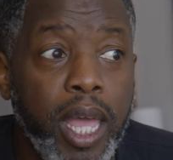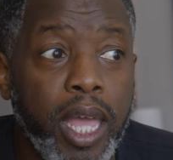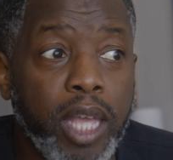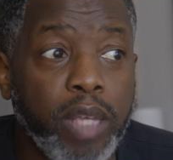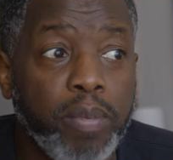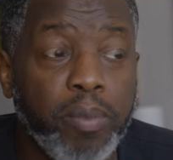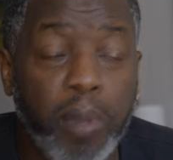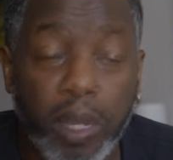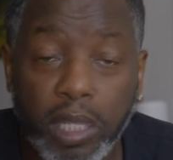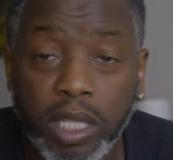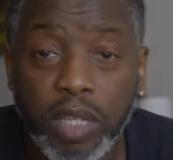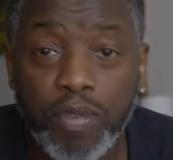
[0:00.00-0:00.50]

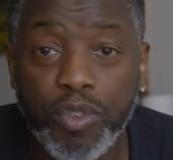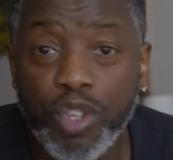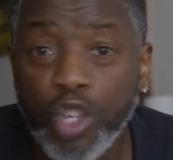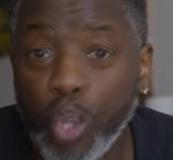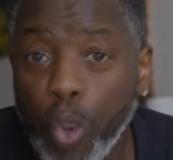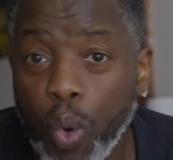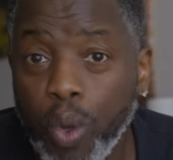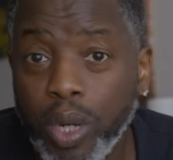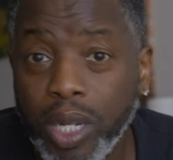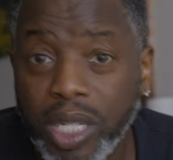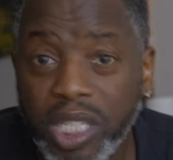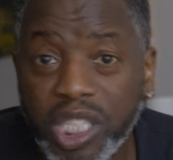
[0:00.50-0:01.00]
Especially if you
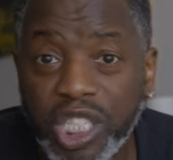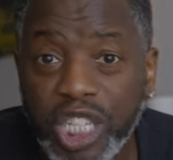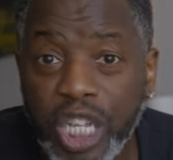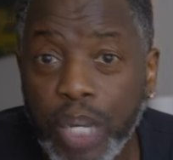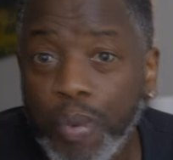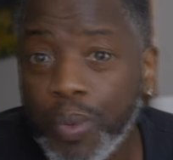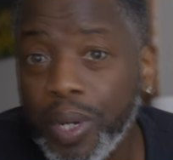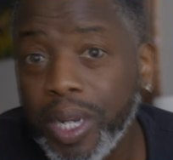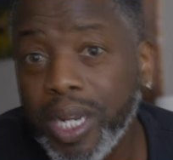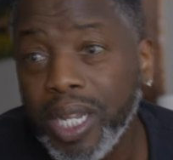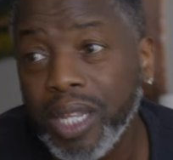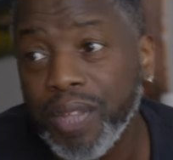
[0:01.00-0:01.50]
go in the
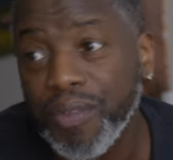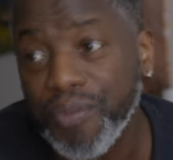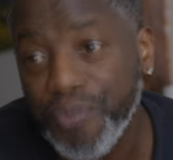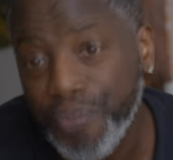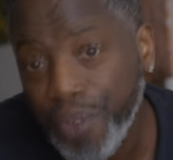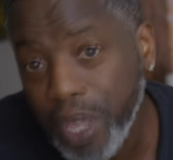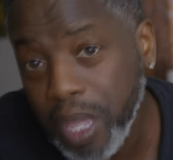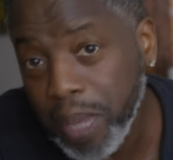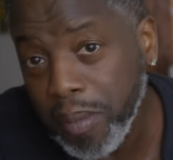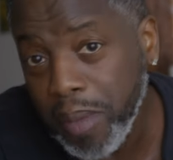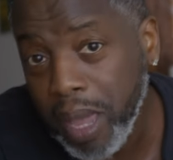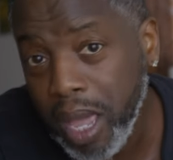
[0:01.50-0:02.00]
gym with another
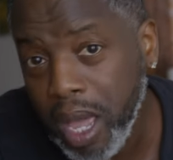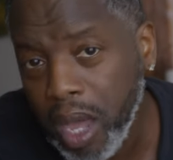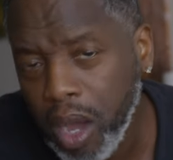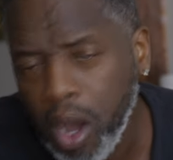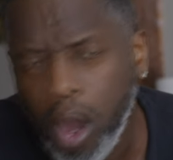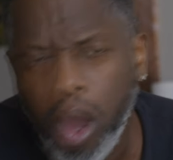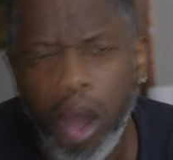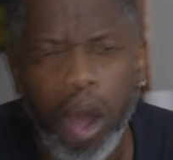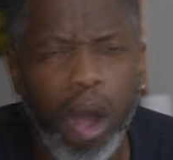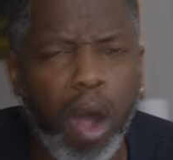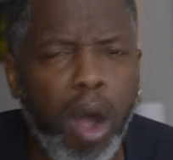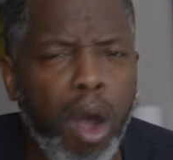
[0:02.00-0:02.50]
female.
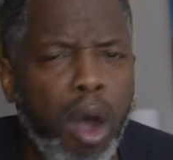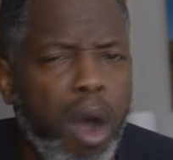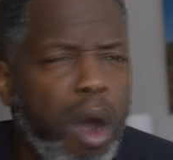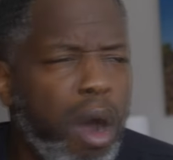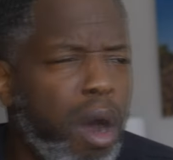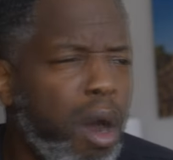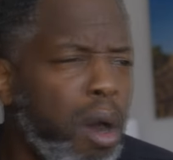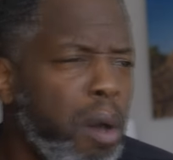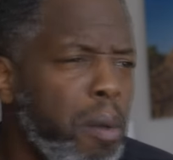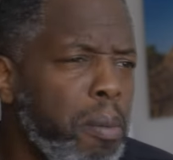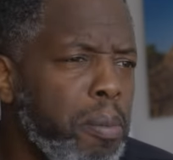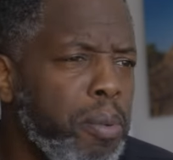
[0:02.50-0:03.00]

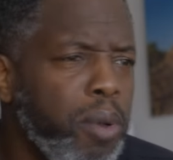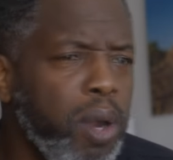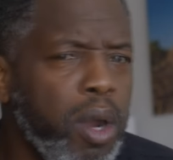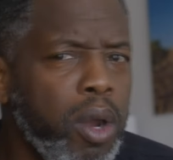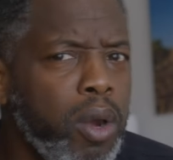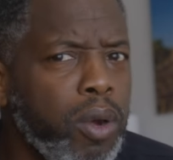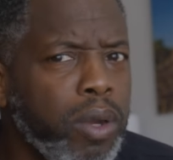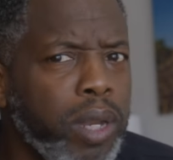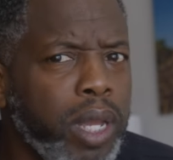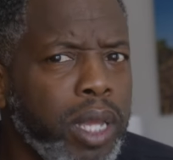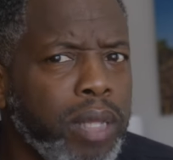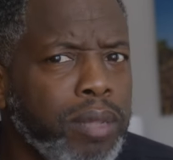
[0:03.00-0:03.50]
Oh,
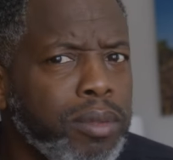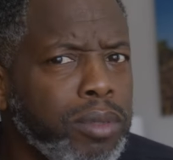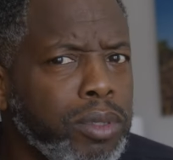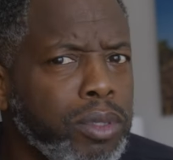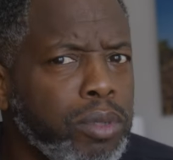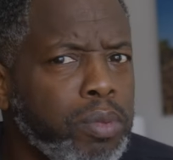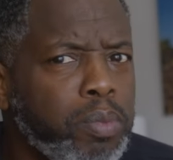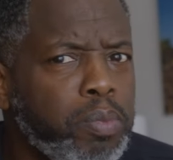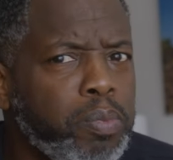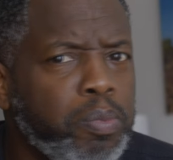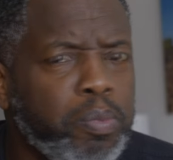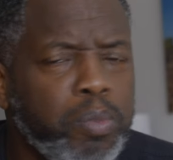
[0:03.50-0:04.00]
bro. They
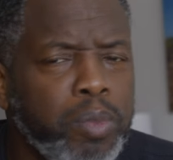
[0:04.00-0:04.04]
just,